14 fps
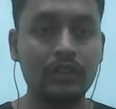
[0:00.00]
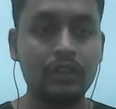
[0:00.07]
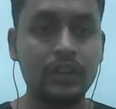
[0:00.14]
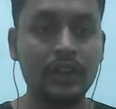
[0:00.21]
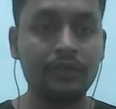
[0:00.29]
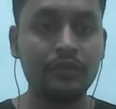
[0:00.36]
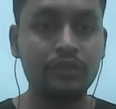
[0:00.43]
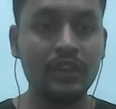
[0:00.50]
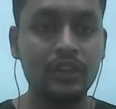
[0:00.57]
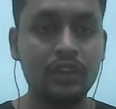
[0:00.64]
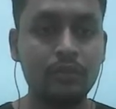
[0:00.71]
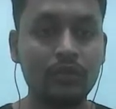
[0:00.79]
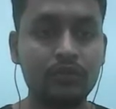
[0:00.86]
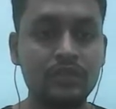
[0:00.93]
like if you
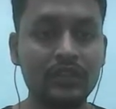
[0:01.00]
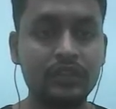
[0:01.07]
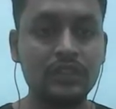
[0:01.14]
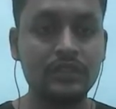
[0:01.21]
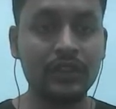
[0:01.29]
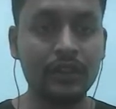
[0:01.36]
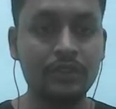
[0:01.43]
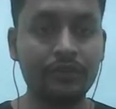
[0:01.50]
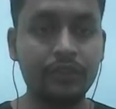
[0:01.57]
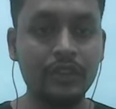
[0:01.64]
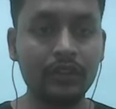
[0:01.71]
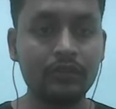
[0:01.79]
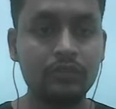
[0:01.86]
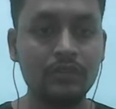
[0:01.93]
think about, this is a
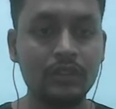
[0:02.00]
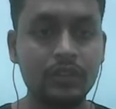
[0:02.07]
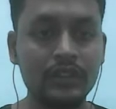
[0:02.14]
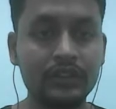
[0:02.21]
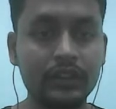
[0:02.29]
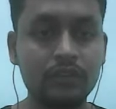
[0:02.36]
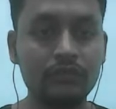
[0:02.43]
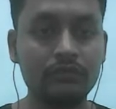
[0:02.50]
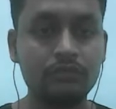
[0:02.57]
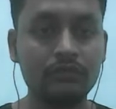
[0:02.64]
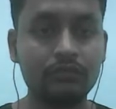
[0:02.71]
surface, let's say,